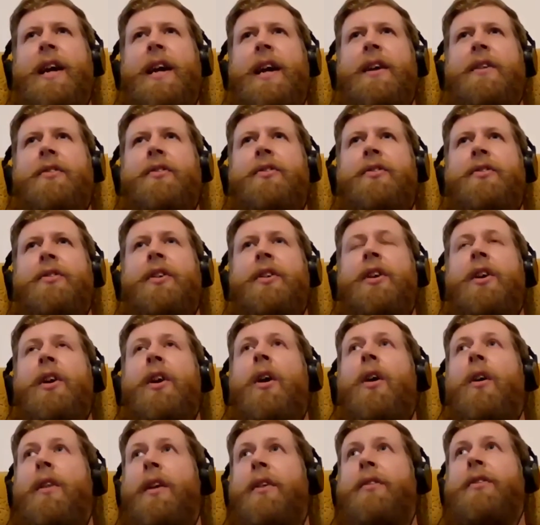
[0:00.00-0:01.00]
there's
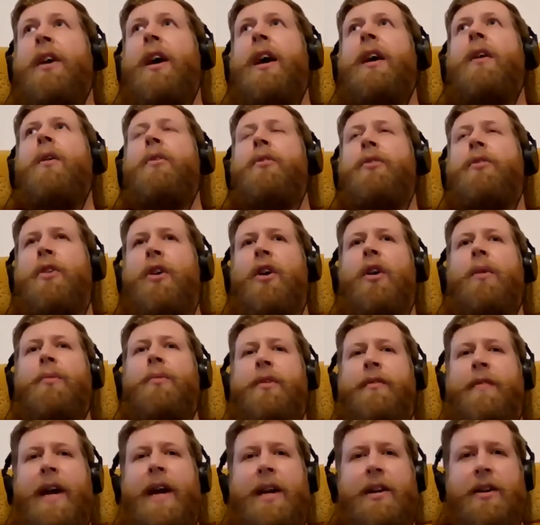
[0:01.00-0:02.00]
oh, there's uh, also
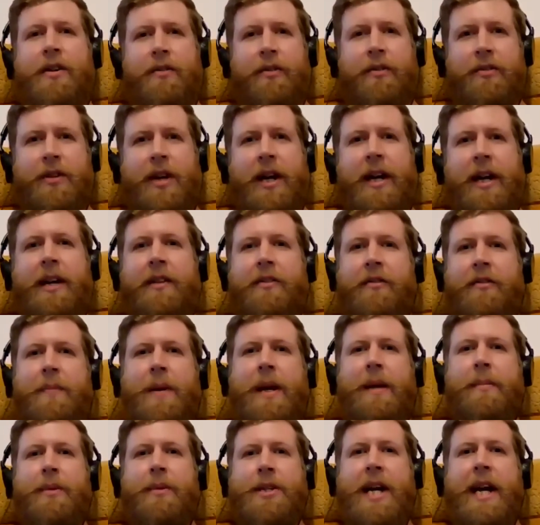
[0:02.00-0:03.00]
observational studies of
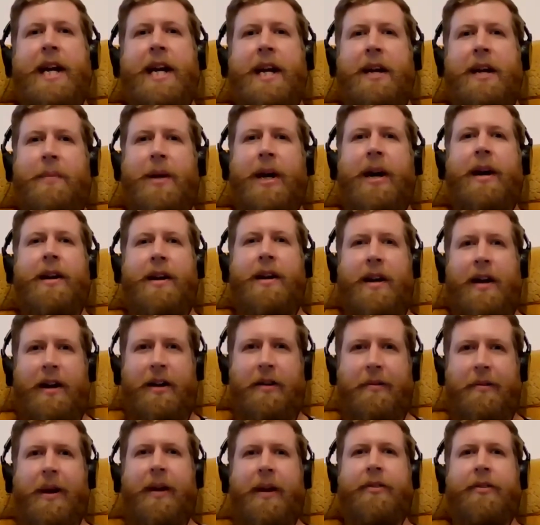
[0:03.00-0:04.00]
people taking part in
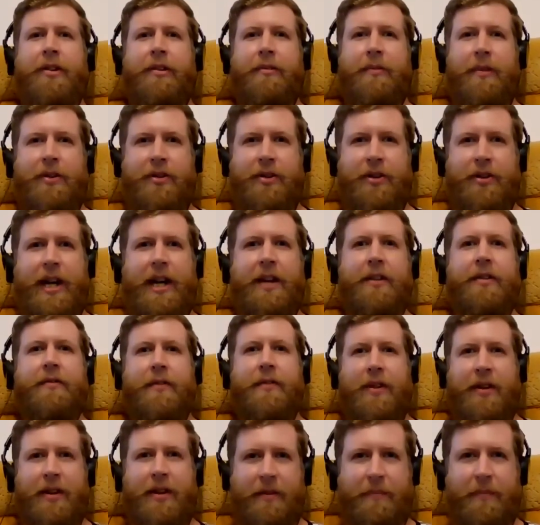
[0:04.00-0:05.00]
ayahuasca retreats
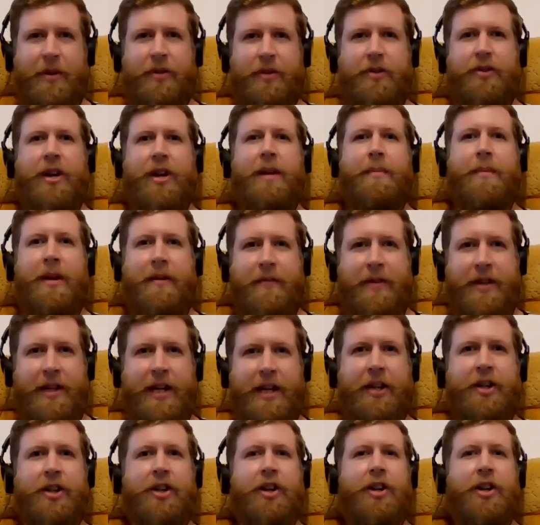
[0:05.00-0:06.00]
for the, the treatment of
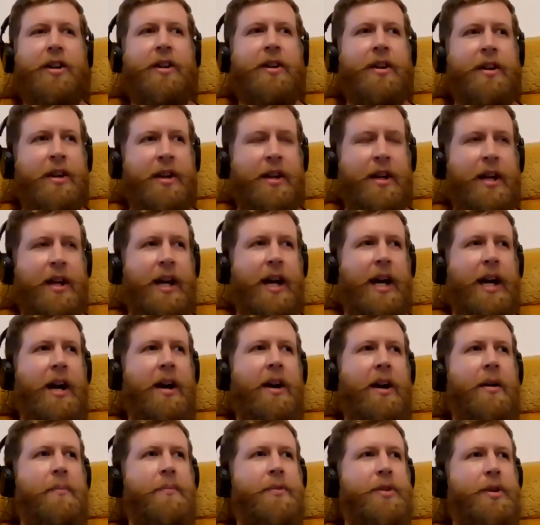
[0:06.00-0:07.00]
addiction,
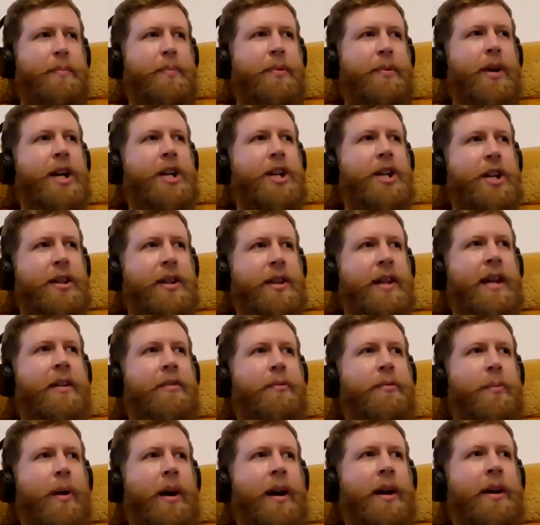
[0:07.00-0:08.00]
um, depression.
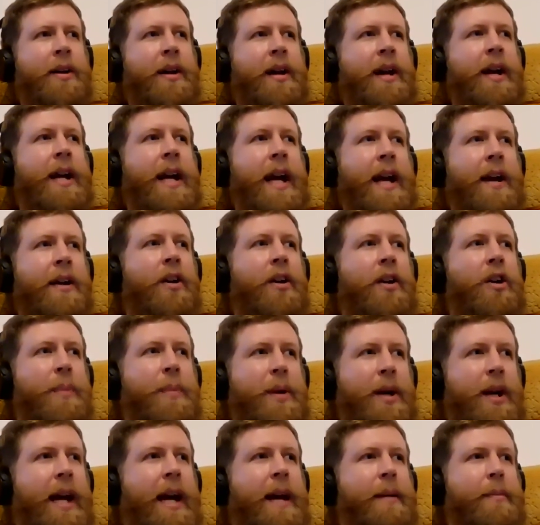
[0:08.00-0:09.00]
There's one, again,
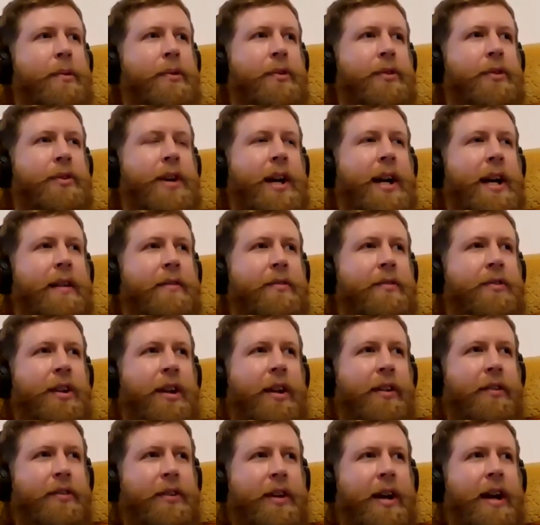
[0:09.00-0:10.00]
open label study of
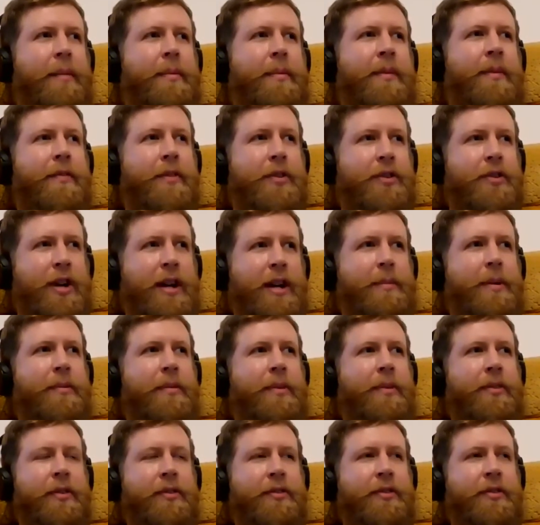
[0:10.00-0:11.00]
psilocybin for
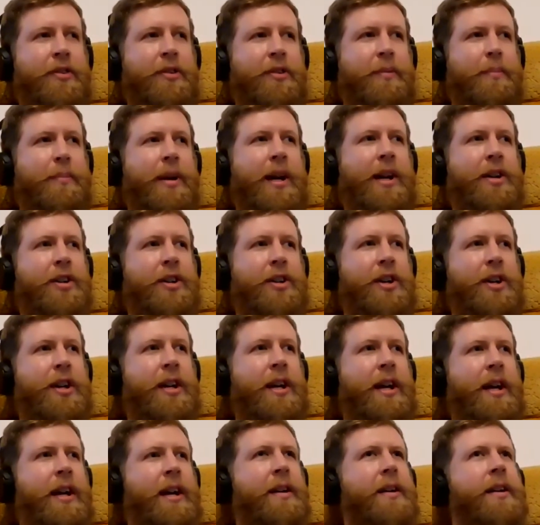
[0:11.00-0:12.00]
treatment resistant
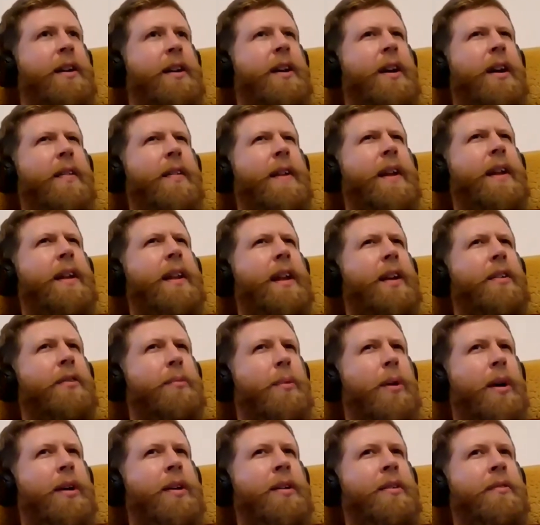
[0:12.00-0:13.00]
depression. And I think there's
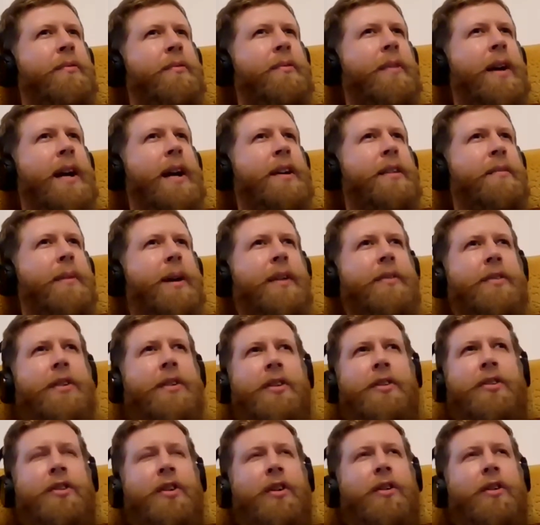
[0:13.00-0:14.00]
one randomized
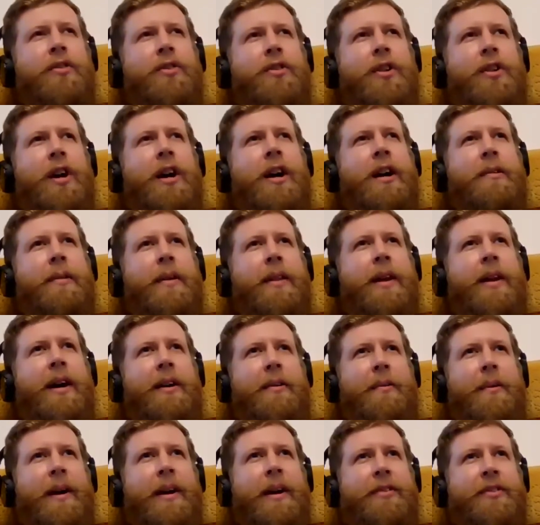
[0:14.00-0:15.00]
controlled trial with
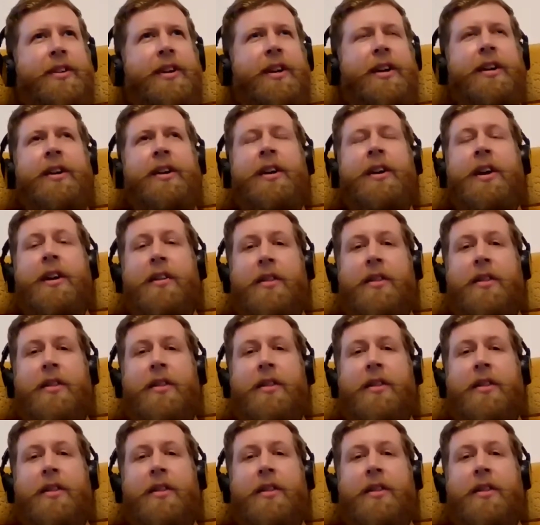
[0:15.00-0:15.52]
ayahuasca.